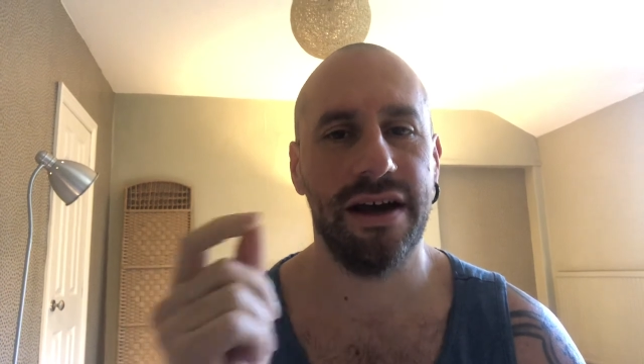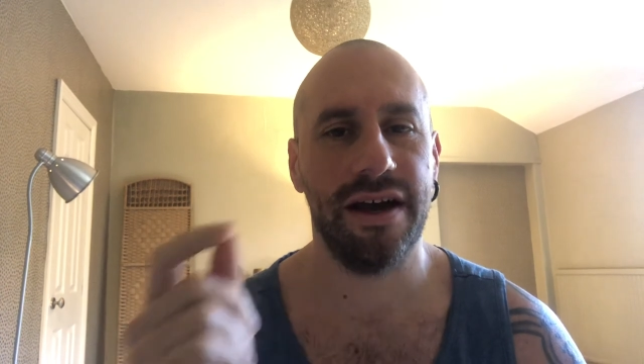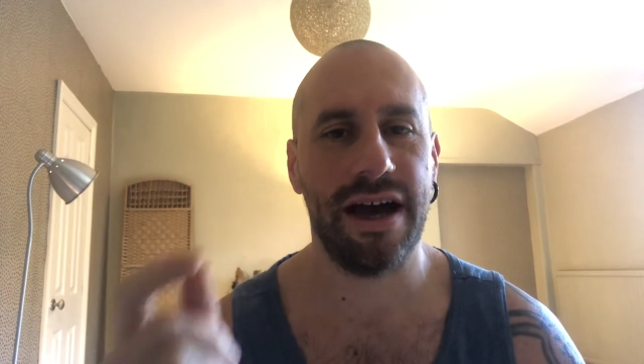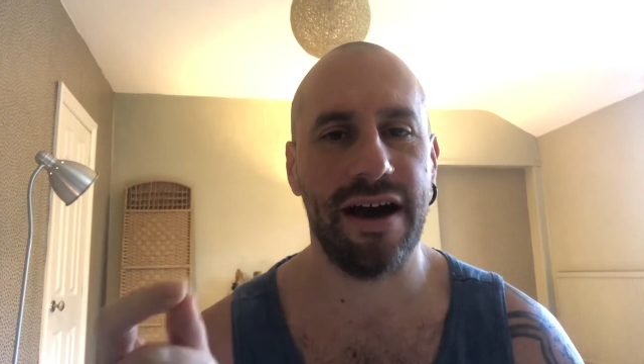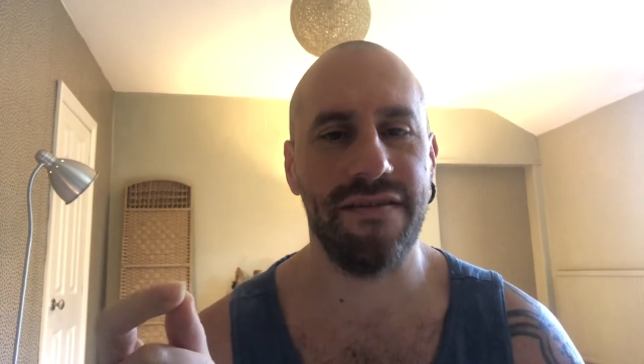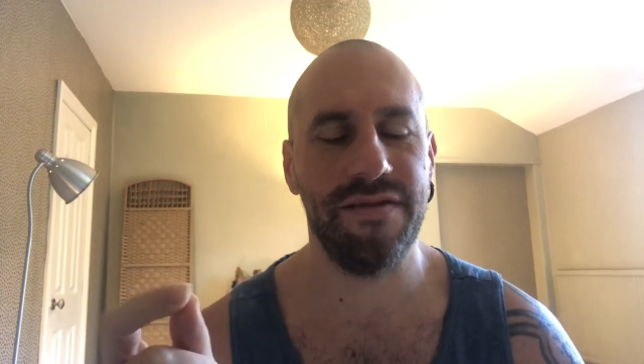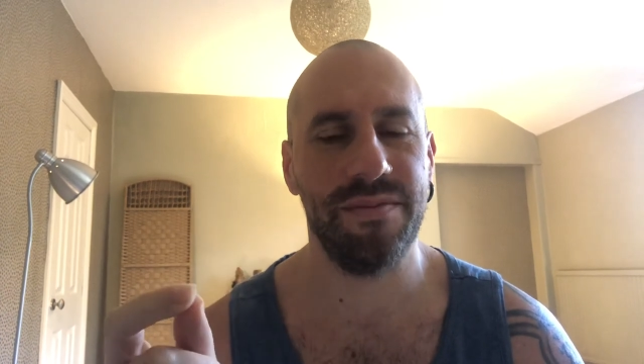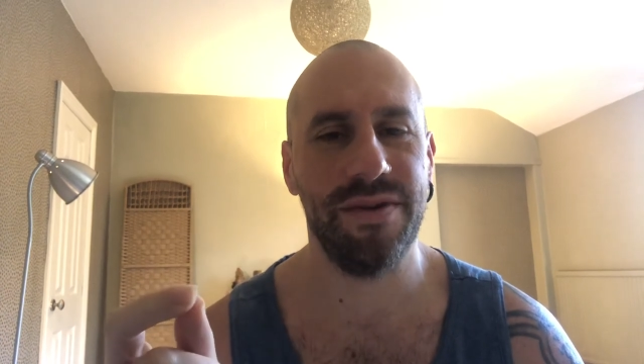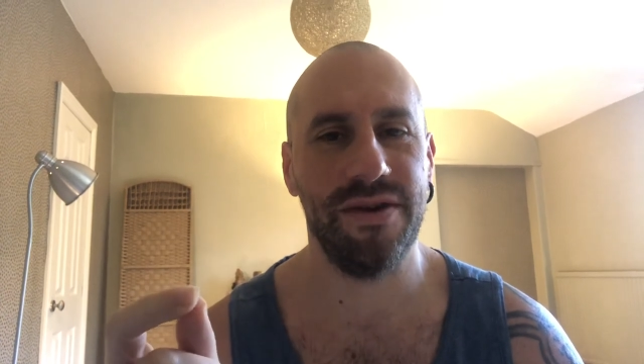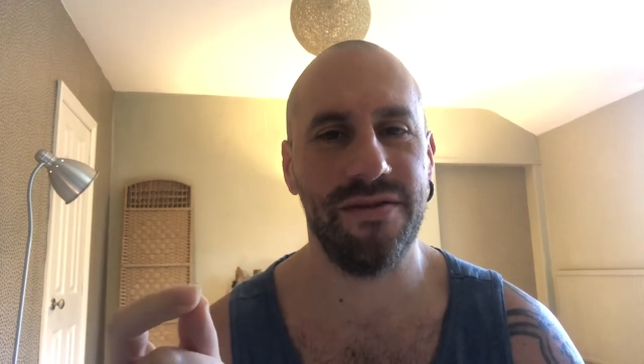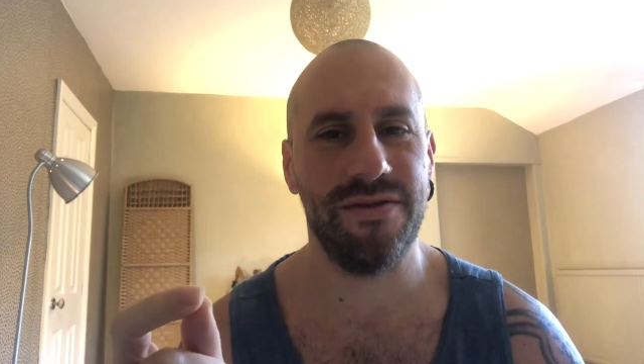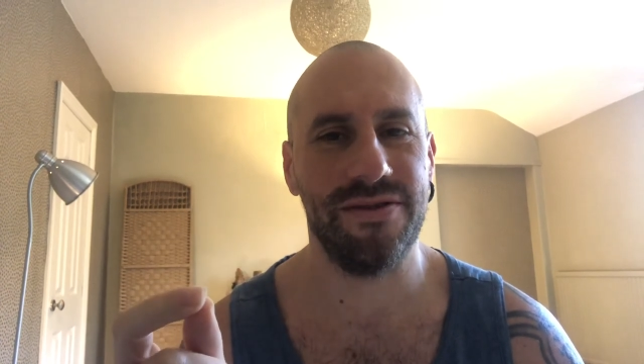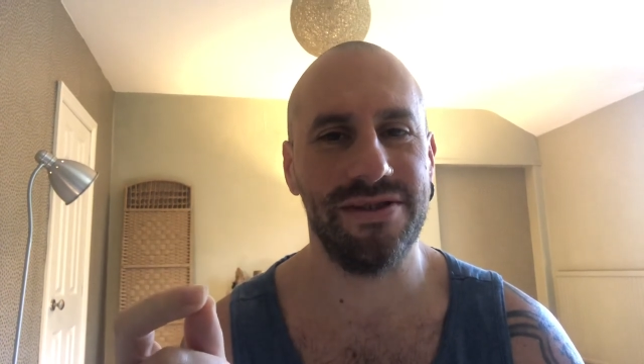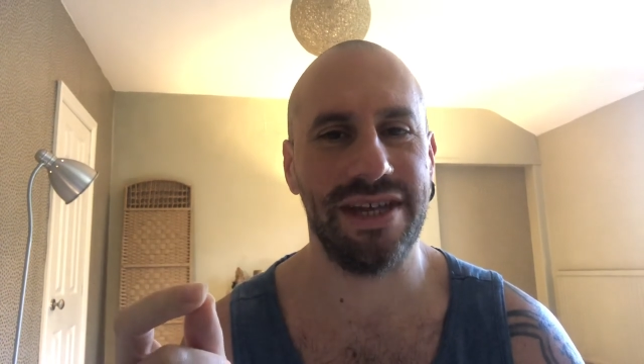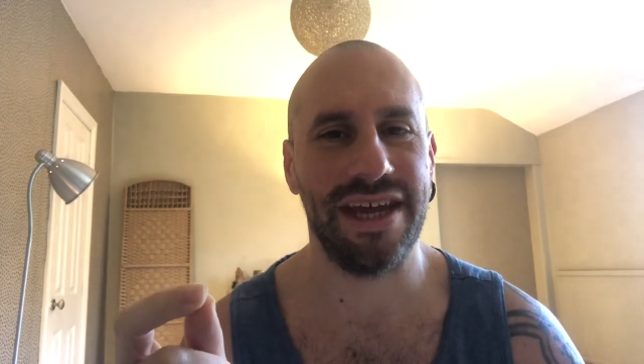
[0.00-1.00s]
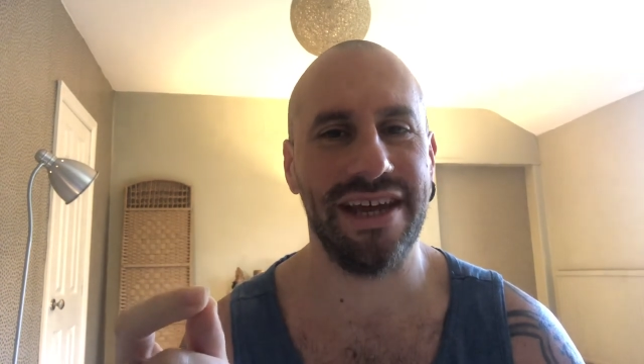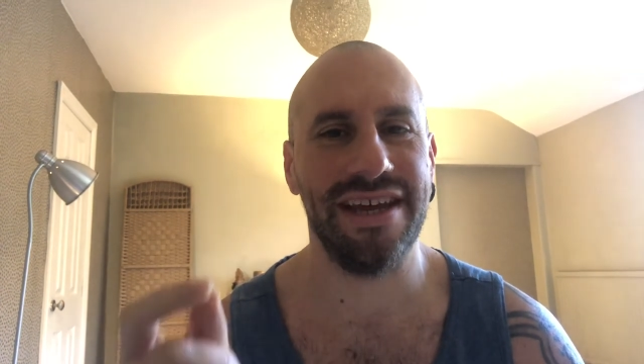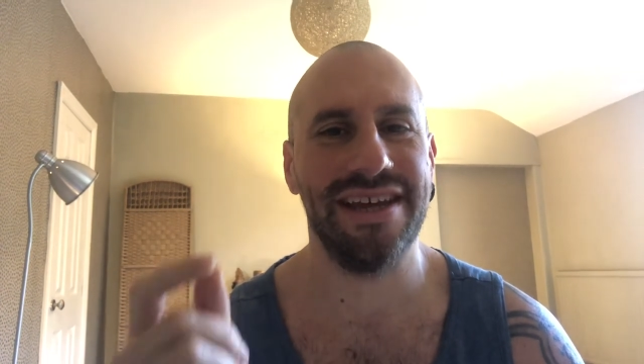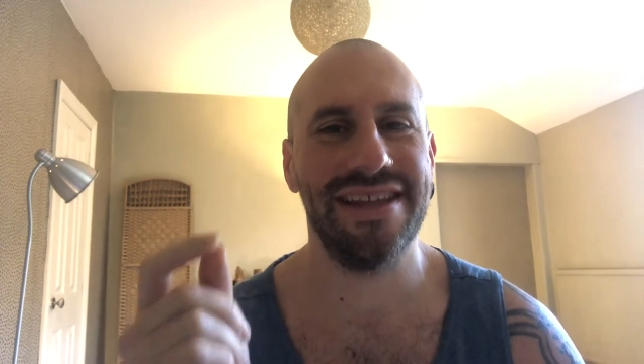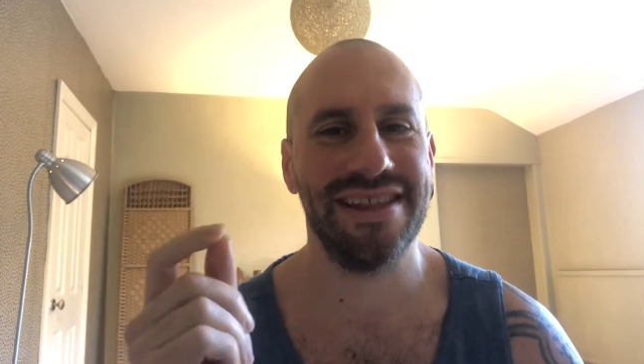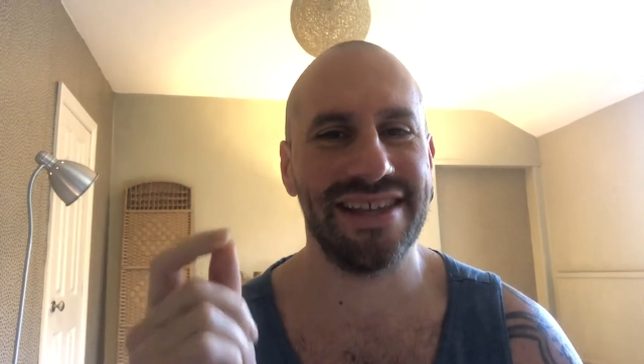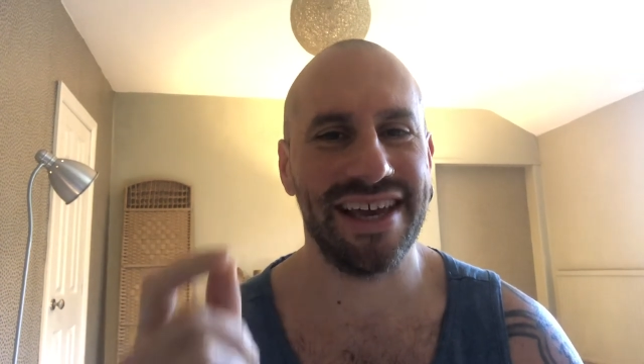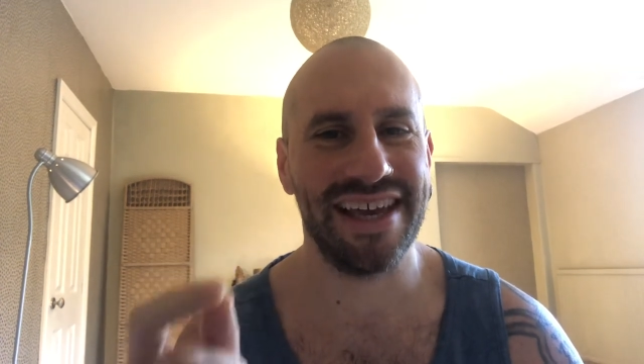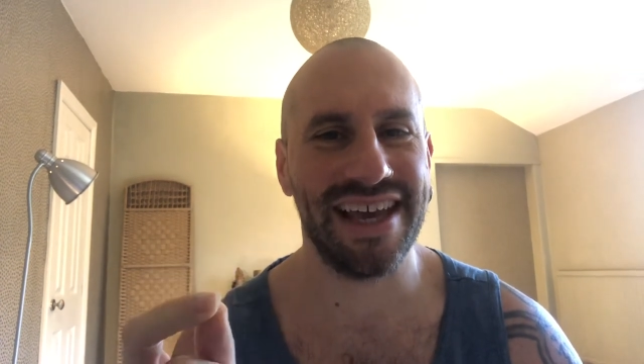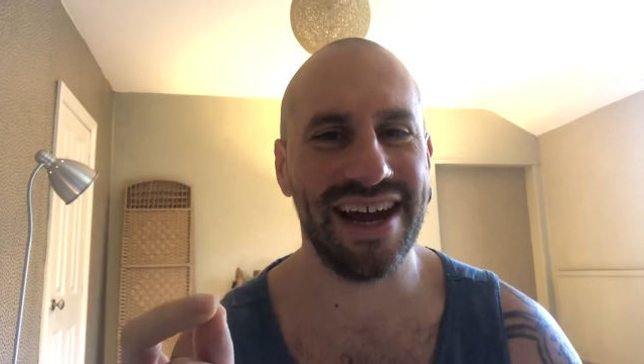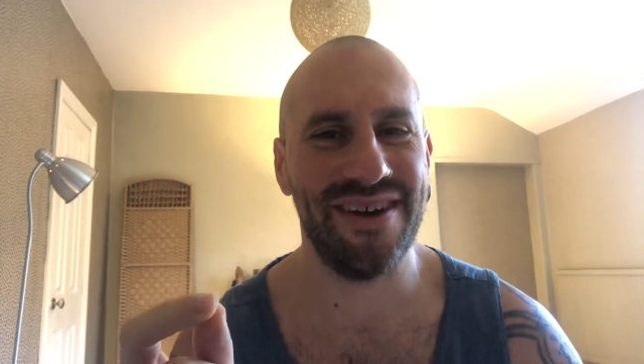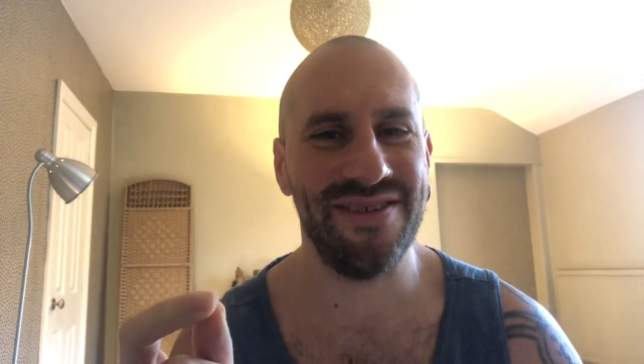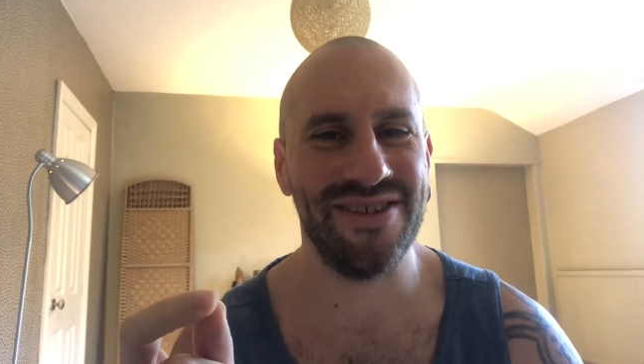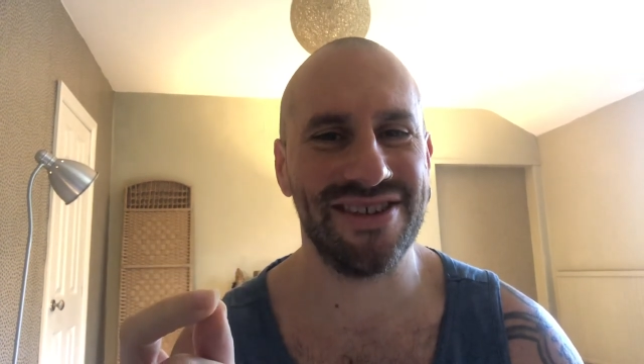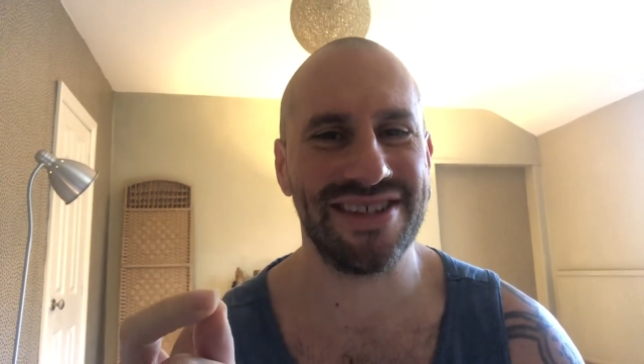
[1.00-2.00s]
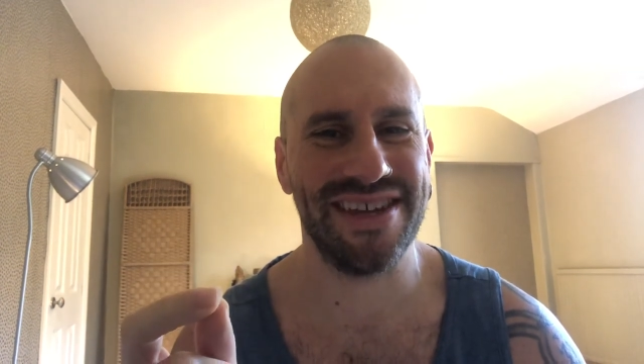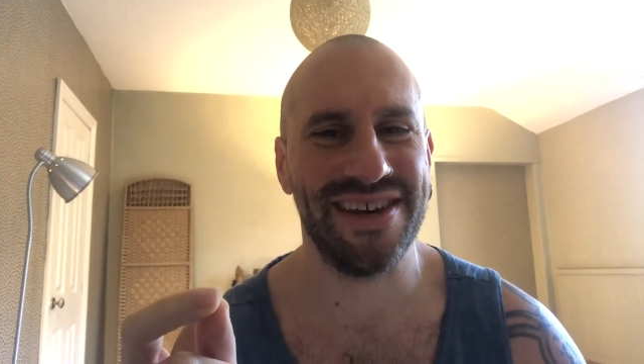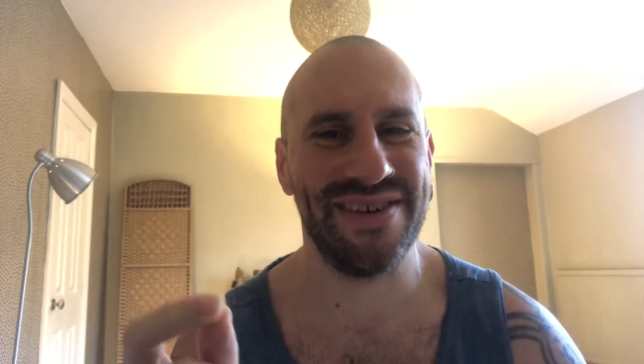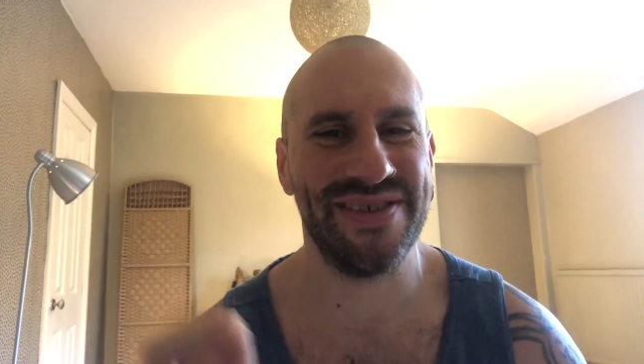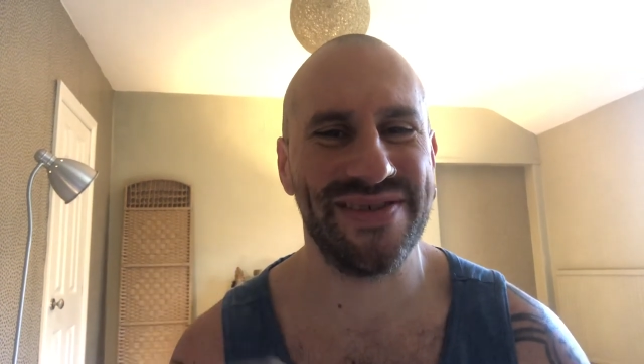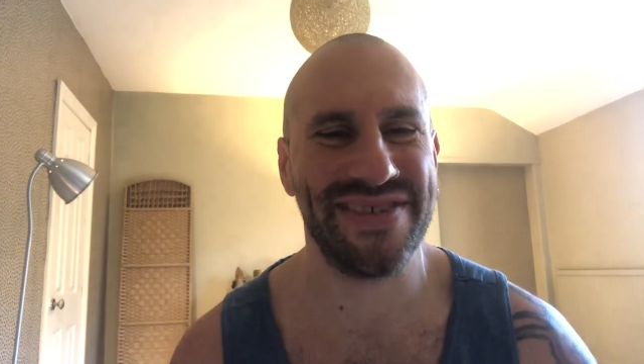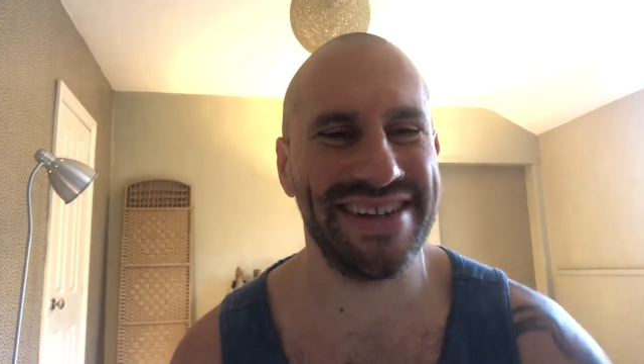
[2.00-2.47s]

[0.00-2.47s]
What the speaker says: Have a beautiful day. Take care of yourself.